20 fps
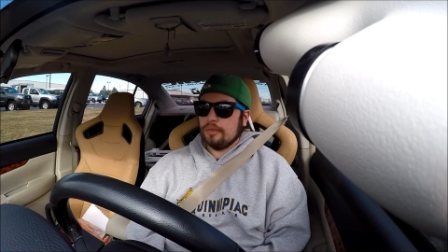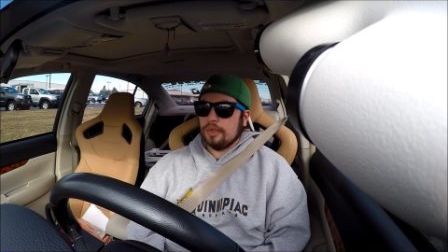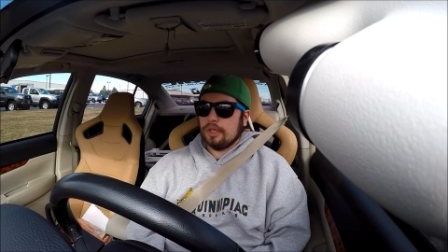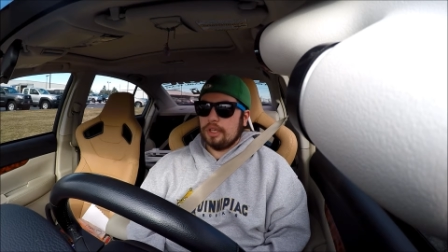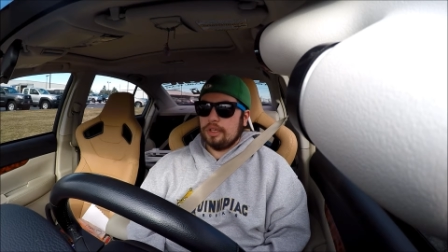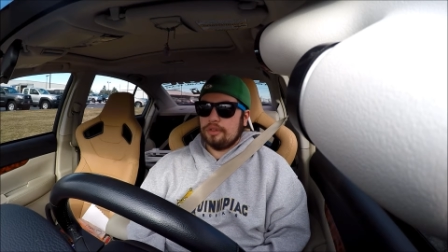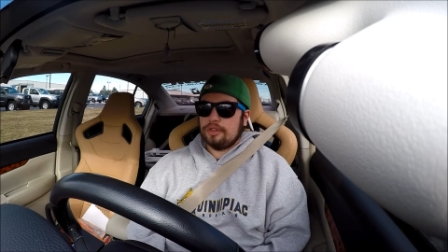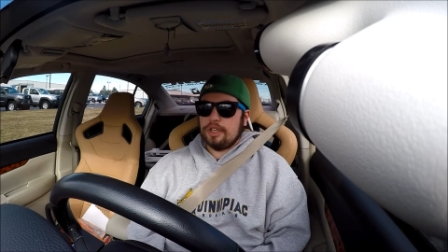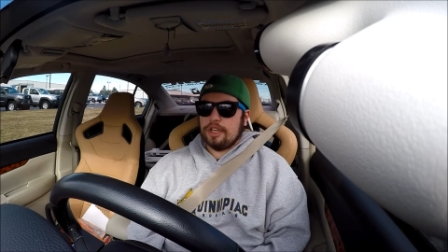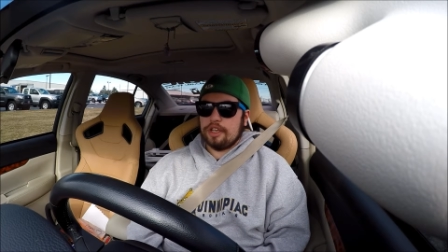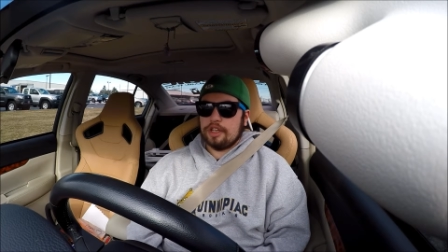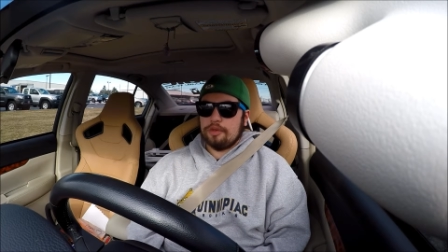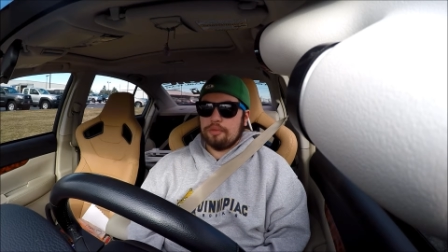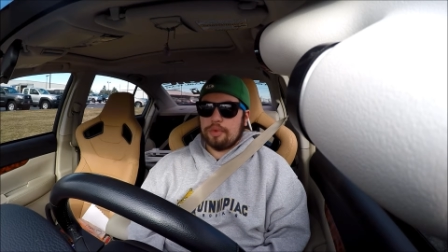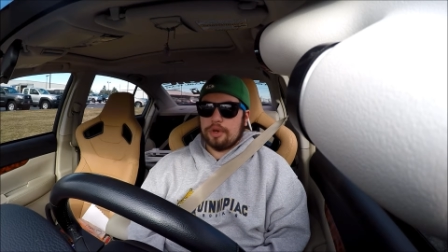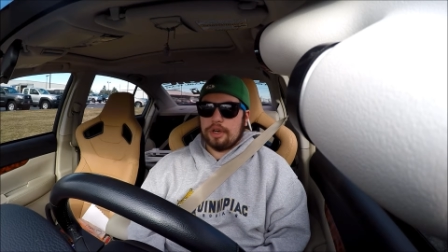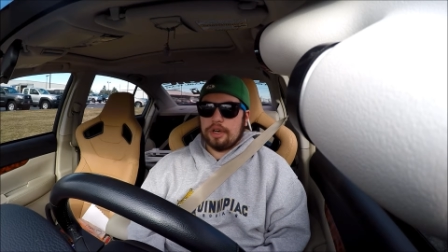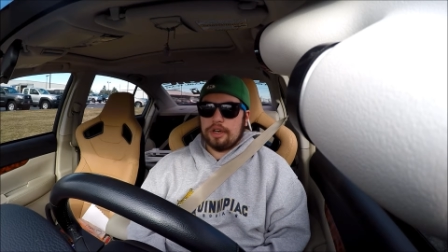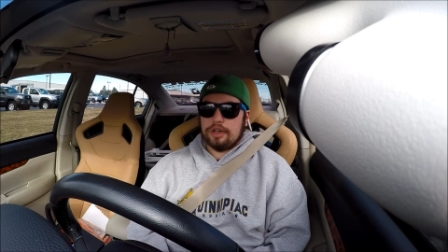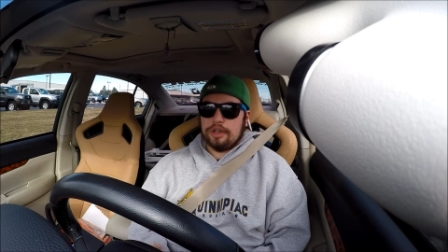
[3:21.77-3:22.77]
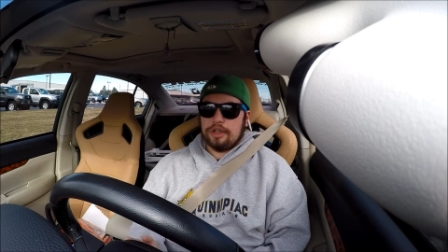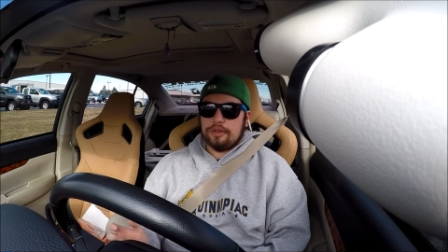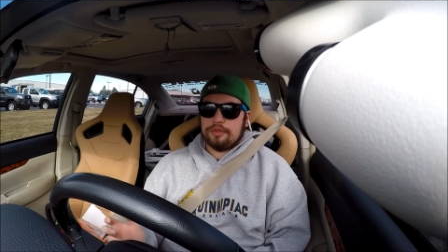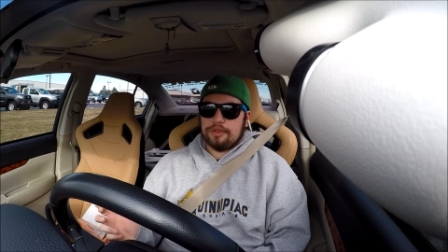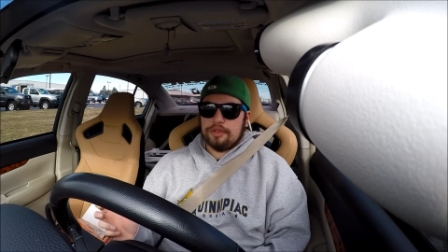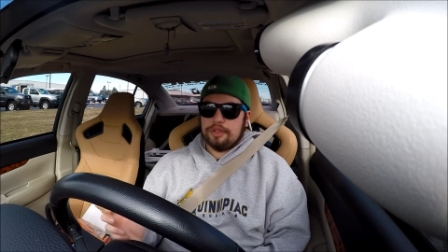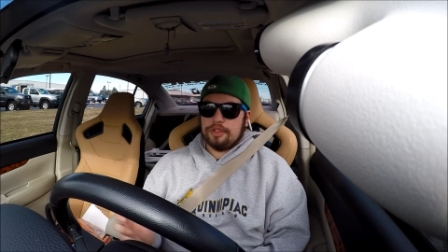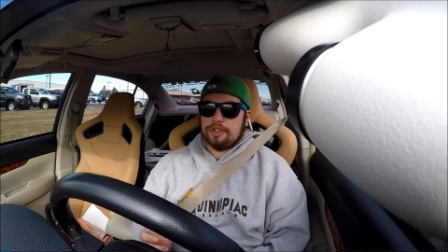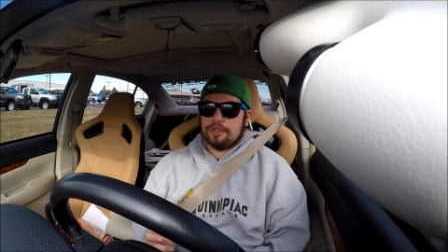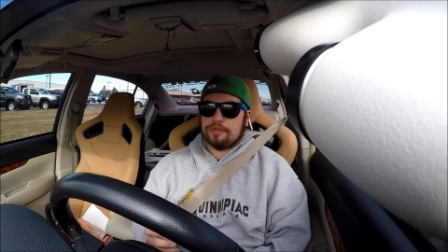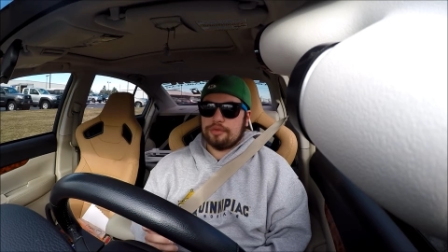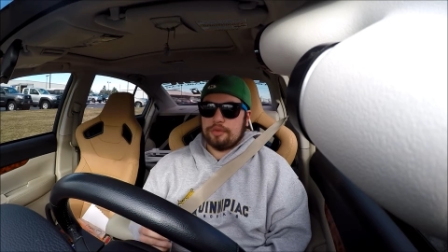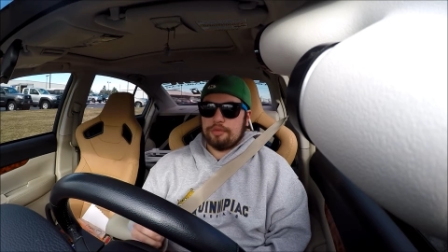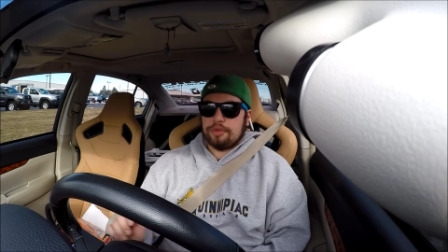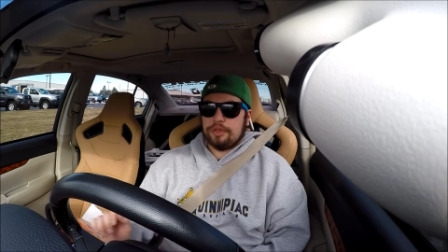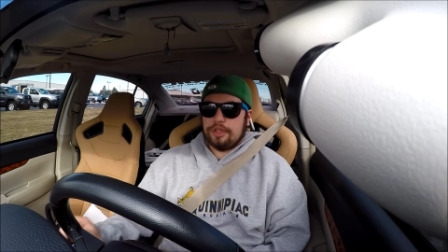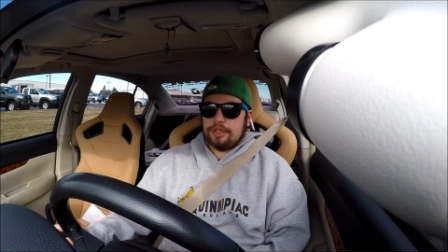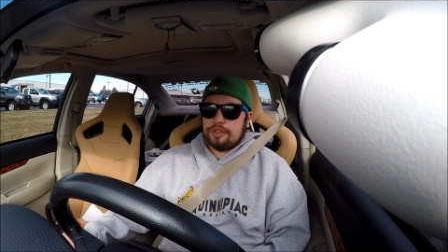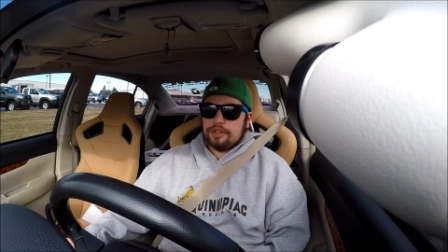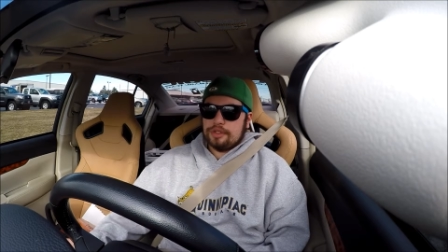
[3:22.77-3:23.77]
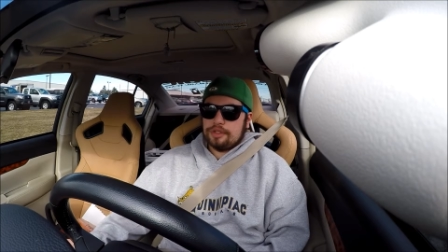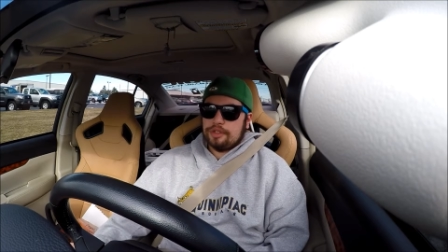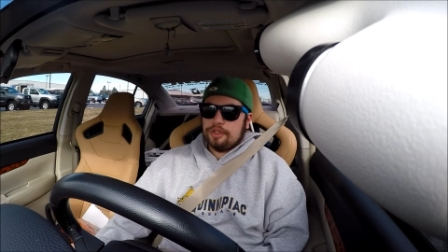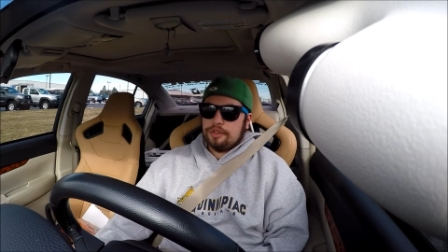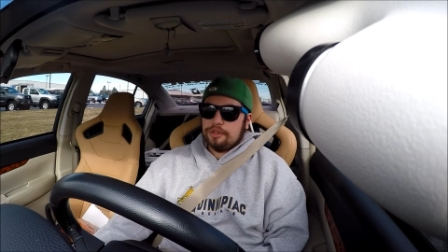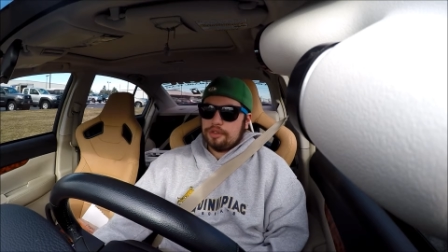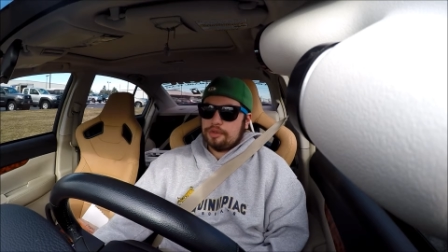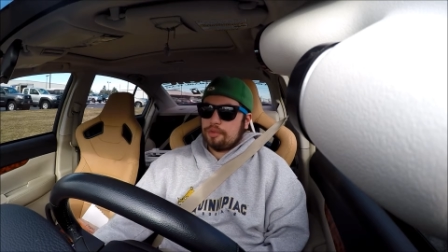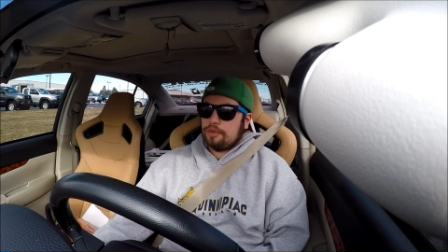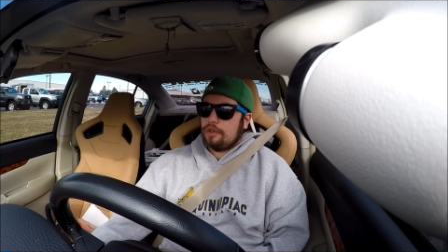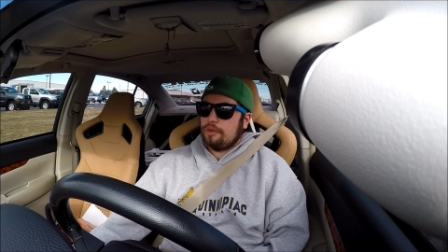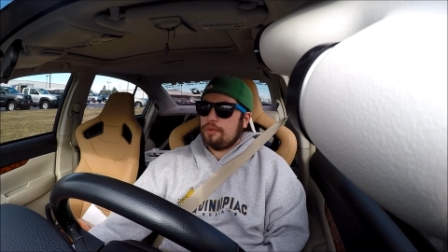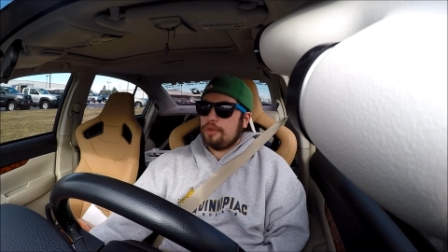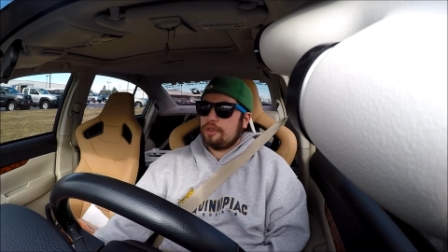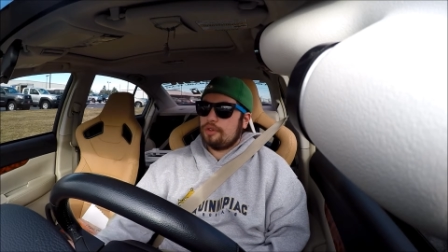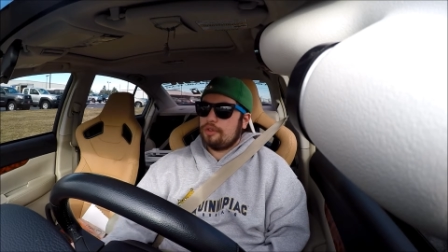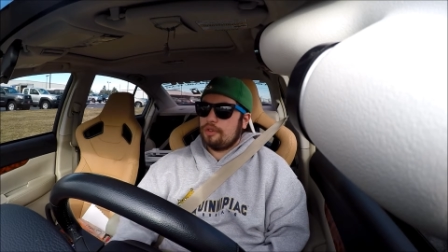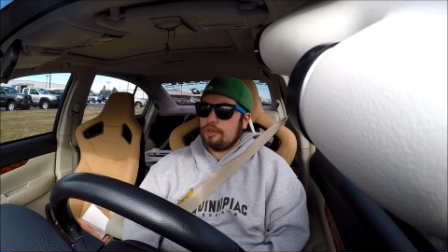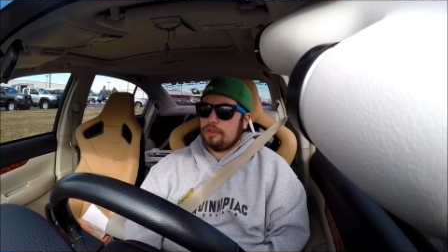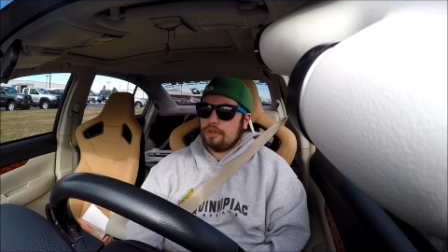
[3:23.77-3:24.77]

you know, take it apart, and you have to just replace the seals pretty much.